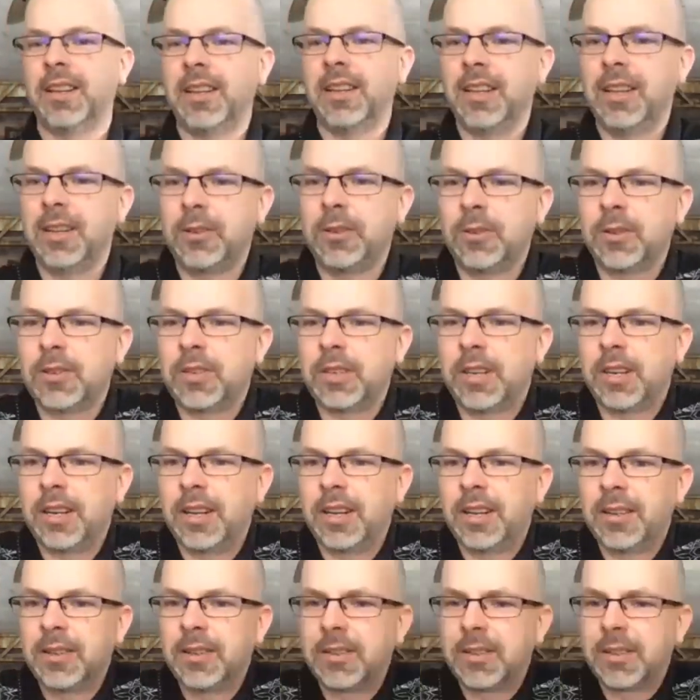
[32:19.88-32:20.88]
interested
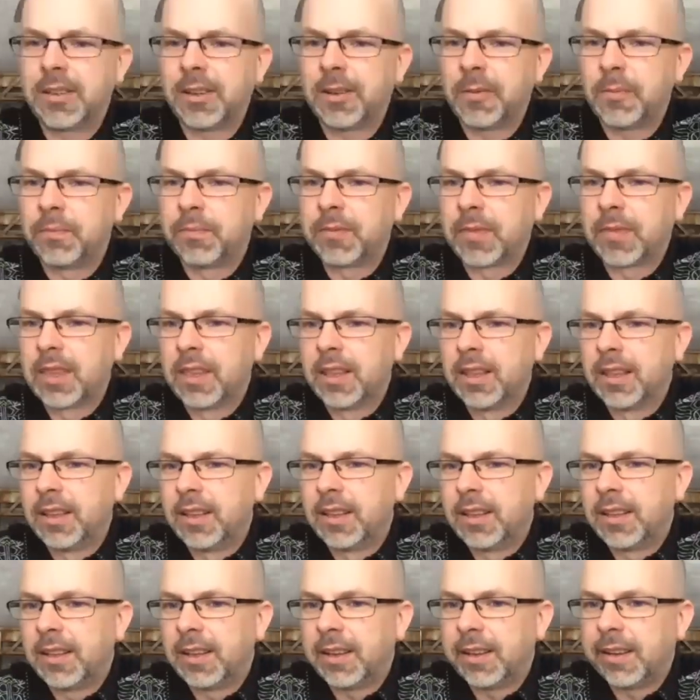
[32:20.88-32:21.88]
in. So
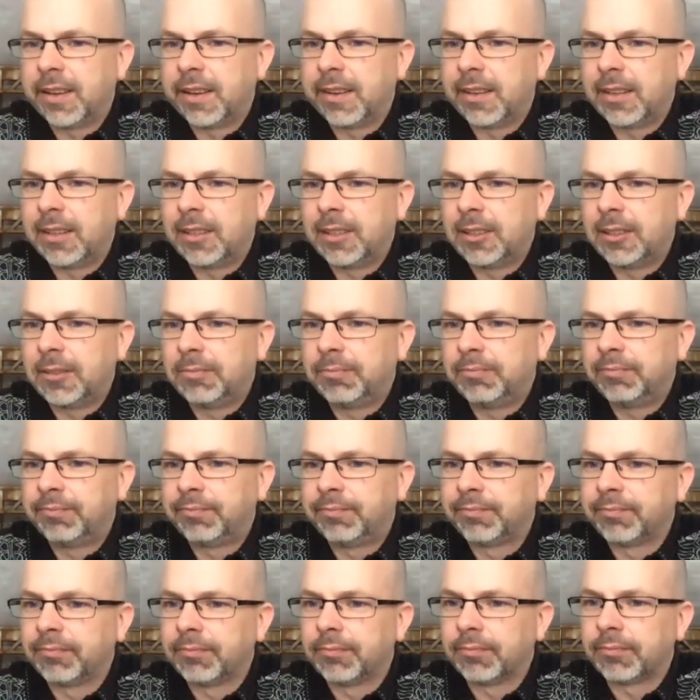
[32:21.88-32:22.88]
um
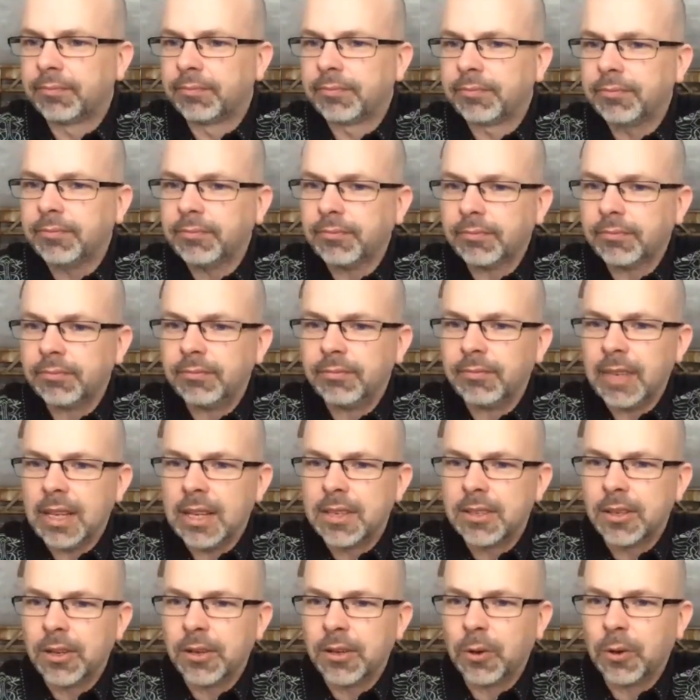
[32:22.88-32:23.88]

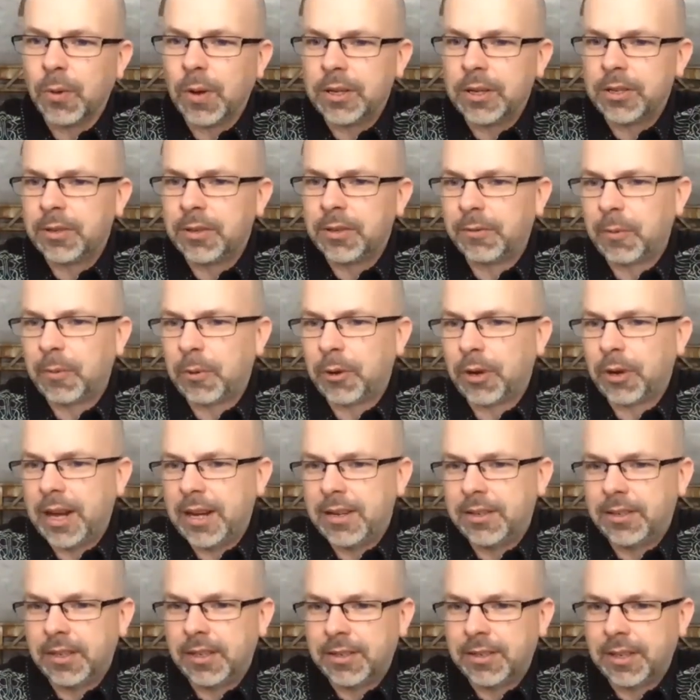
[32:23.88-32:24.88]
so question from
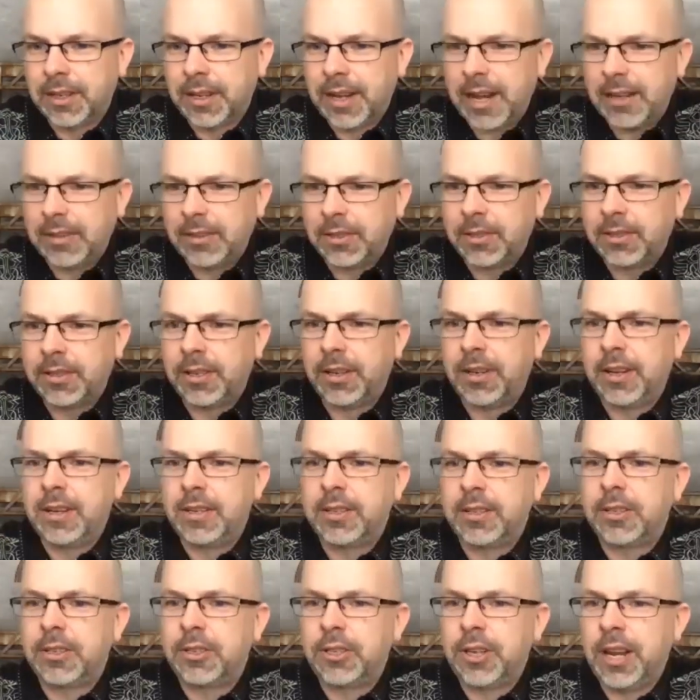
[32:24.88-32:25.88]
Grace: is it necessary
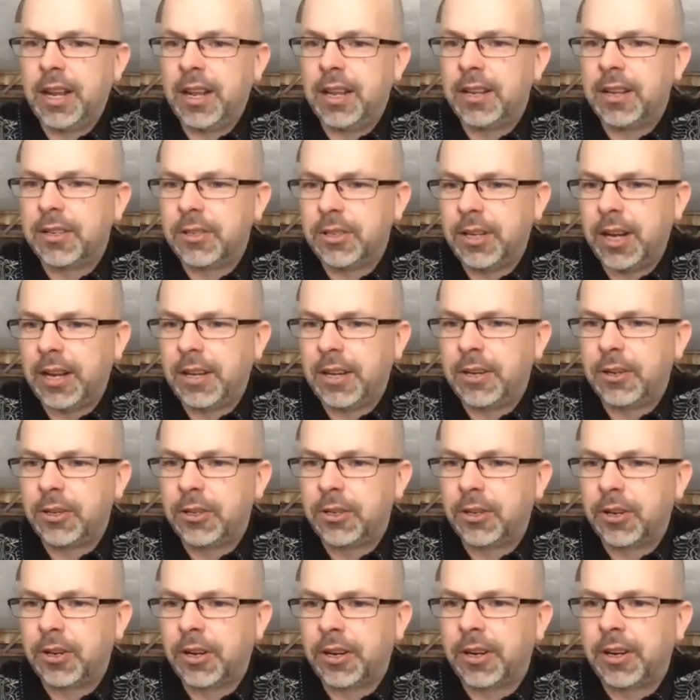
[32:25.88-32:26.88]
to ch check your
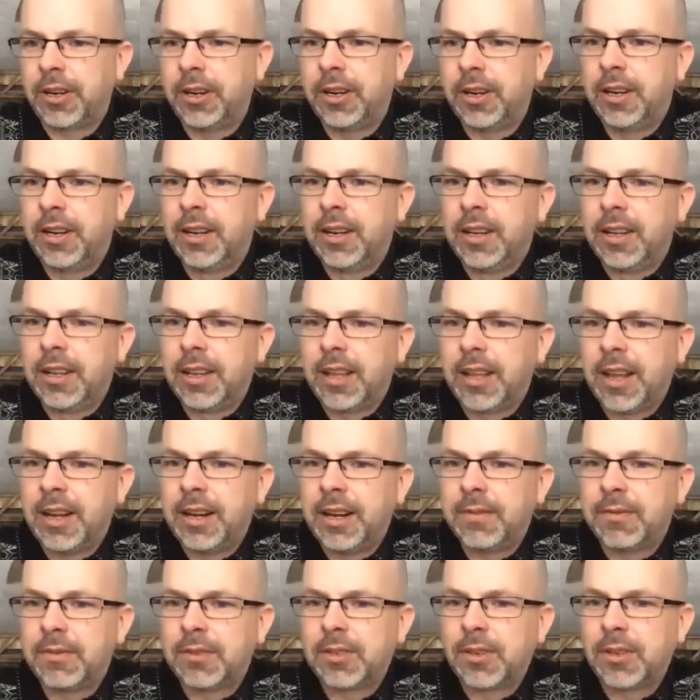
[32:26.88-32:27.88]
sugar, and
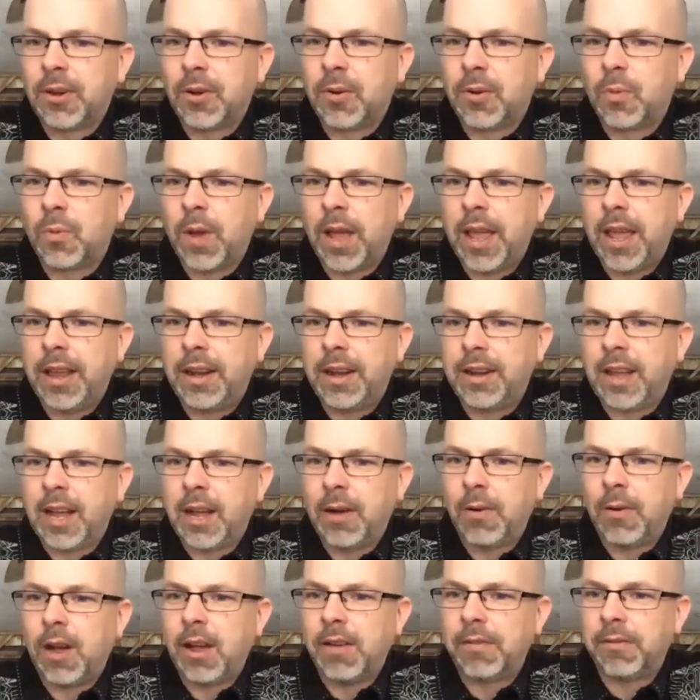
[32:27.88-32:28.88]
if so, when, how
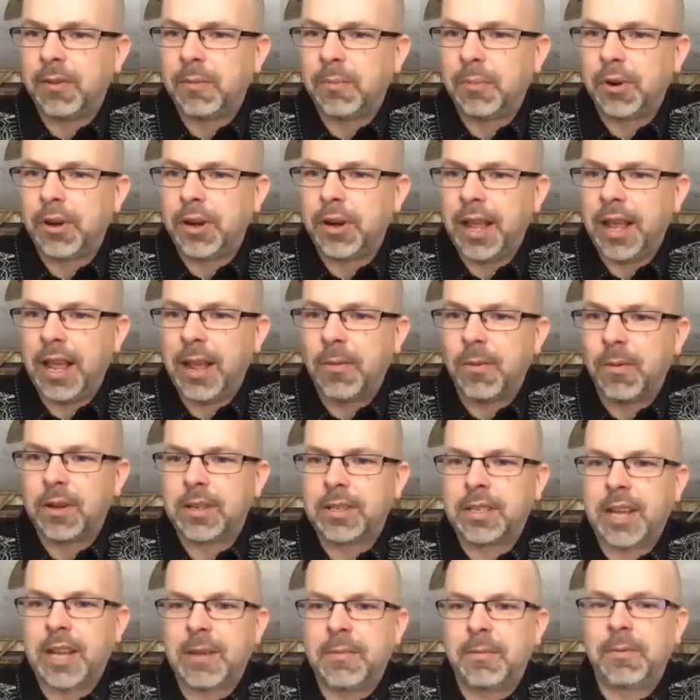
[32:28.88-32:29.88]
often per day, what
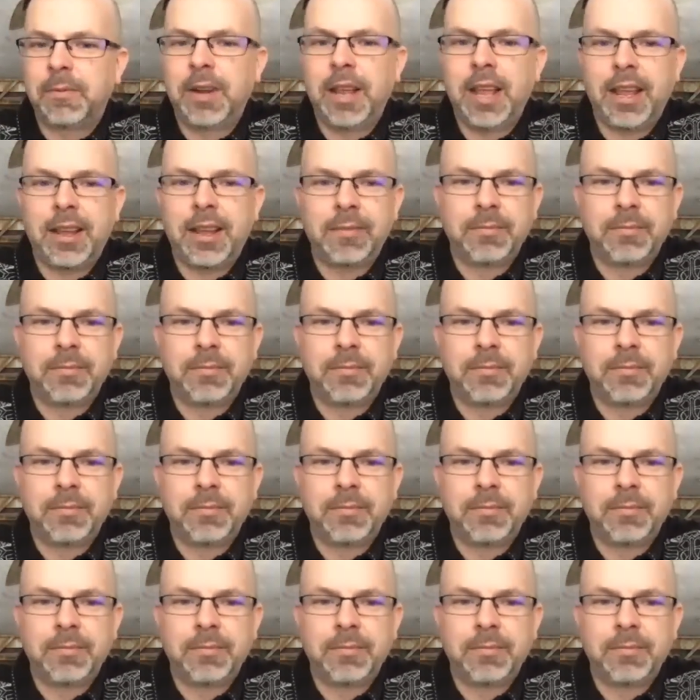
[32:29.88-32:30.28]
time of day?